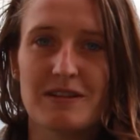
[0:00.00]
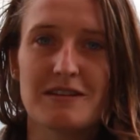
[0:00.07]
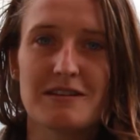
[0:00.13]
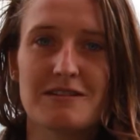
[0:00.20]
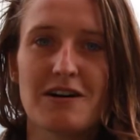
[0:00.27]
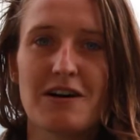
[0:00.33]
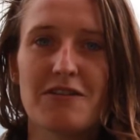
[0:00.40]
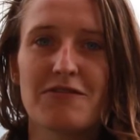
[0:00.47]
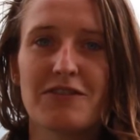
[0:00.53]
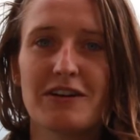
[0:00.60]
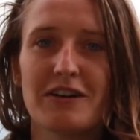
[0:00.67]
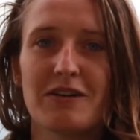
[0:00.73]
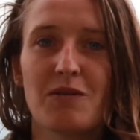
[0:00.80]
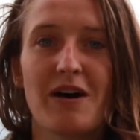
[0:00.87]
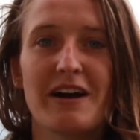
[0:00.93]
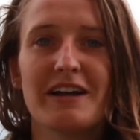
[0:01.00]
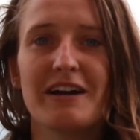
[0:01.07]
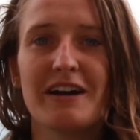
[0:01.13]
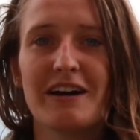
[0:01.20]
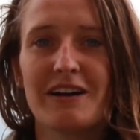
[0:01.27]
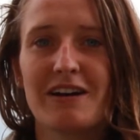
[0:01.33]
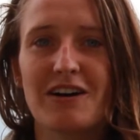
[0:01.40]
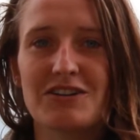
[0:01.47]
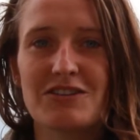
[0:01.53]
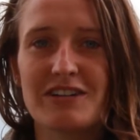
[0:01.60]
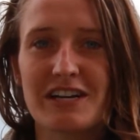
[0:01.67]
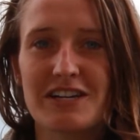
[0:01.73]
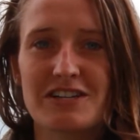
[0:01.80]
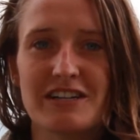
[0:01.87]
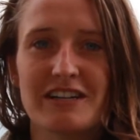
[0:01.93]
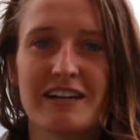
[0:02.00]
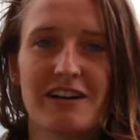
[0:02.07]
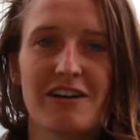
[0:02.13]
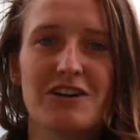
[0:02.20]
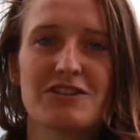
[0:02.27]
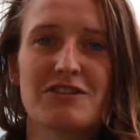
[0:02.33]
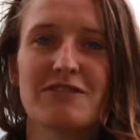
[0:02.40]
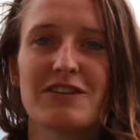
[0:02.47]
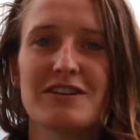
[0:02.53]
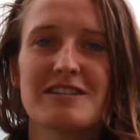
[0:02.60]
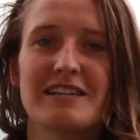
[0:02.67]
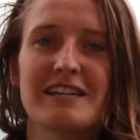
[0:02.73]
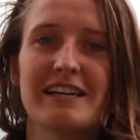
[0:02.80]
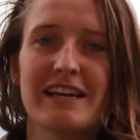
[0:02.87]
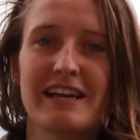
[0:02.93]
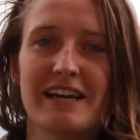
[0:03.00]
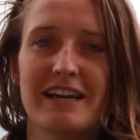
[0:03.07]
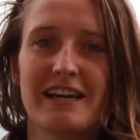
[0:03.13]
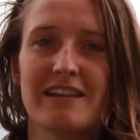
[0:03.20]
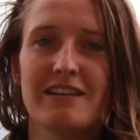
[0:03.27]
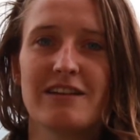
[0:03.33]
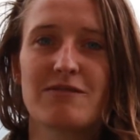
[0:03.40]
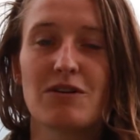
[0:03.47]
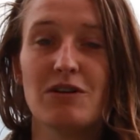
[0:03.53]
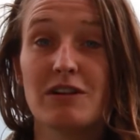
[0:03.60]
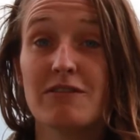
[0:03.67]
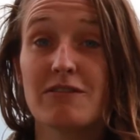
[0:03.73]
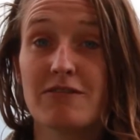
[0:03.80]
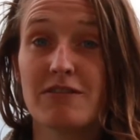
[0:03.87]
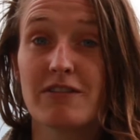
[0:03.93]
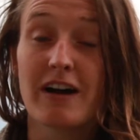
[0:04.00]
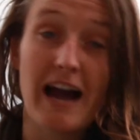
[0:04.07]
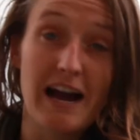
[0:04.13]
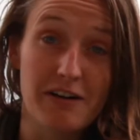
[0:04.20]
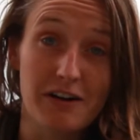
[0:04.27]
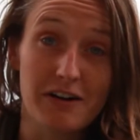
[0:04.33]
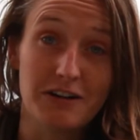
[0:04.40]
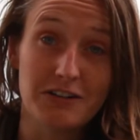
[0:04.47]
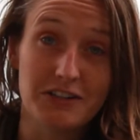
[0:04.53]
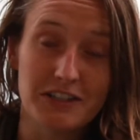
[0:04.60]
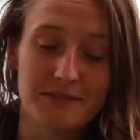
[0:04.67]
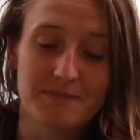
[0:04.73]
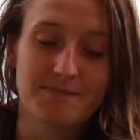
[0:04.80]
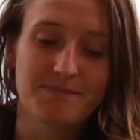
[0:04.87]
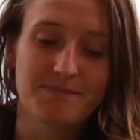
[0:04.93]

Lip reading: This is often quite a contradiction and controversy in the role of agriculture.